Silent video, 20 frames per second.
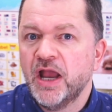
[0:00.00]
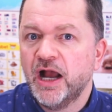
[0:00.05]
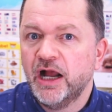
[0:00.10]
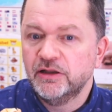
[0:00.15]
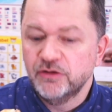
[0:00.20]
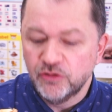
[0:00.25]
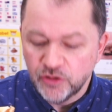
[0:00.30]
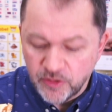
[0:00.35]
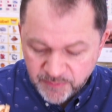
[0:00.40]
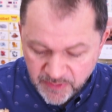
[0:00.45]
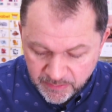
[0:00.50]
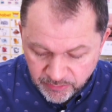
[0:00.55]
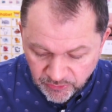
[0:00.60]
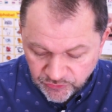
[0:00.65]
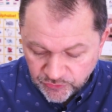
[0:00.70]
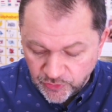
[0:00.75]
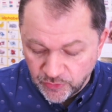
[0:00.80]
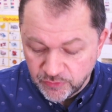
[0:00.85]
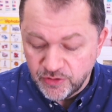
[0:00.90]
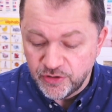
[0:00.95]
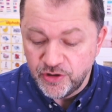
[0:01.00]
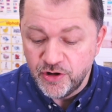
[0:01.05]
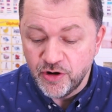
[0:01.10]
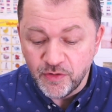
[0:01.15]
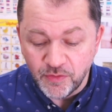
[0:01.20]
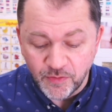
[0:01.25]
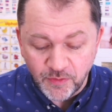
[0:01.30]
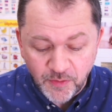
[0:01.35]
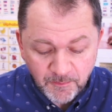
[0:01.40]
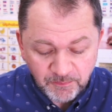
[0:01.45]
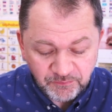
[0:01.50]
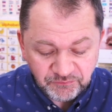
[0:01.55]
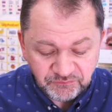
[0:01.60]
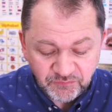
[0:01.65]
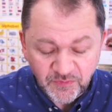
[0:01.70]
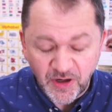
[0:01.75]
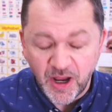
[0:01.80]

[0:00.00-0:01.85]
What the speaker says: A lot of people don't know